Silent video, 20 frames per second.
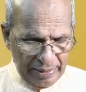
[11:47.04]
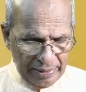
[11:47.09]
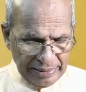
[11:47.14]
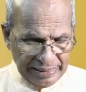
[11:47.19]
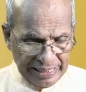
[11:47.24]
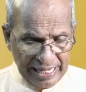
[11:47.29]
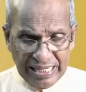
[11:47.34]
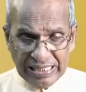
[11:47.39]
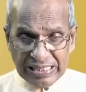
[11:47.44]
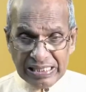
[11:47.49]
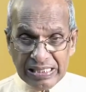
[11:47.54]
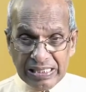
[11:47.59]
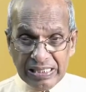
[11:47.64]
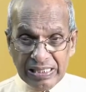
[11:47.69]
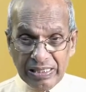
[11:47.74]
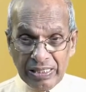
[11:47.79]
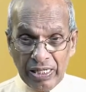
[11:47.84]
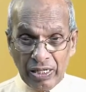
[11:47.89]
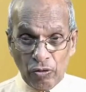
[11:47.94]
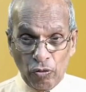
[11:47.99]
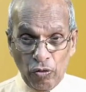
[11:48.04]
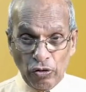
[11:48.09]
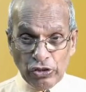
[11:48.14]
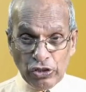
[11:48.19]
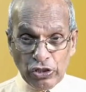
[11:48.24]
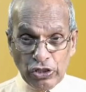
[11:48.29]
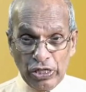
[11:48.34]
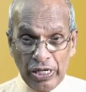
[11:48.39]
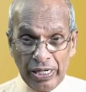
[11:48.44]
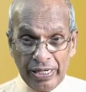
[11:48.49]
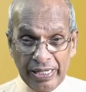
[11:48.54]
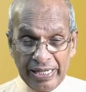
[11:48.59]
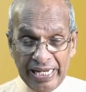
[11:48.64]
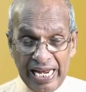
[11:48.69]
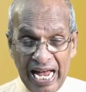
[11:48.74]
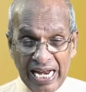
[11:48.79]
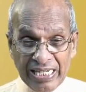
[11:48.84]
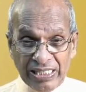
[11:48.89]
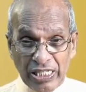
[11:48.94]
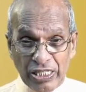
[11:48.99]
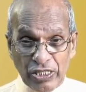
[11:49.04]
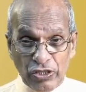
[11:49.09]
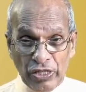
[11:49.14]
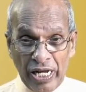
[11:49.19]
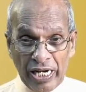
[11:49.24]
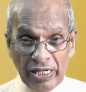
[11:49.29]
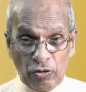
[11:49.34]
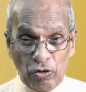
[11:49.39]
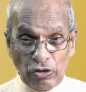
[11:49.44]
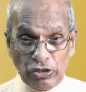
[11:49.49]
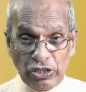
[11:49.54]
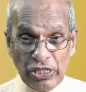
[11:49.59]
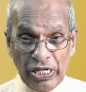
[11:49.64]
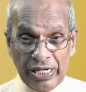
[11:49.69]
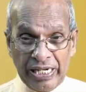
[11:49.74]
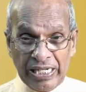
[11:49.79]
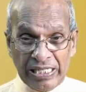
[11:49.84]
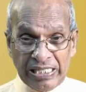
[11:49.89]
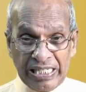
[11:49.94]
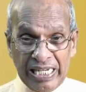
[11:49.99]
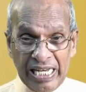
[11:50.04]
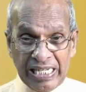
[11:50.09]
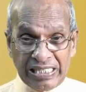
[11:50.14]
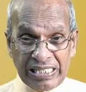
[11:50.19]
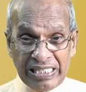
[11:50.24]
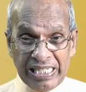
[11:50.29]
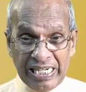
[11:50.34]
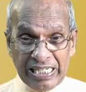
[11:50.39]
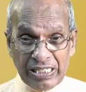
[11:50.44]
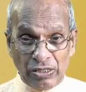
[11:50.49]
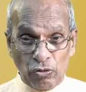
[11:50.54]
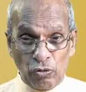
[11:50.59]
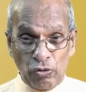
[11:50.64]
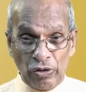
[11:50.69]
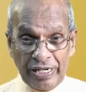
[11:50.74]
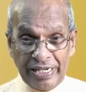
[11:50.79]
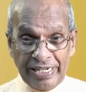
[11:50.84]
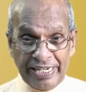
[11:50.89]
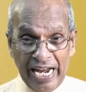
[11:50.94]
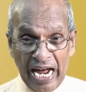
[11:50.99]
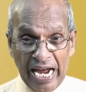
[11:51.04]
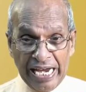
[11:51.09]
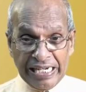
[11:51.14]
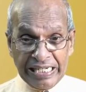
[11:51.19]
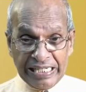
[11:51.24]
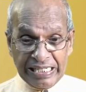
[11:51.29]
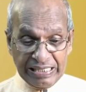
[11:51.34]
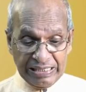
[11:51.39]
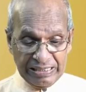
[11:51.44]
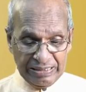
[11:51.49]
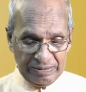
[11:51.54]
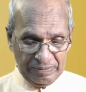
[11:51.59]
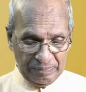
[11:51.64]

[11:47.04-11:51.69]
Yes, the question, the answer to that question is yes, they truly died.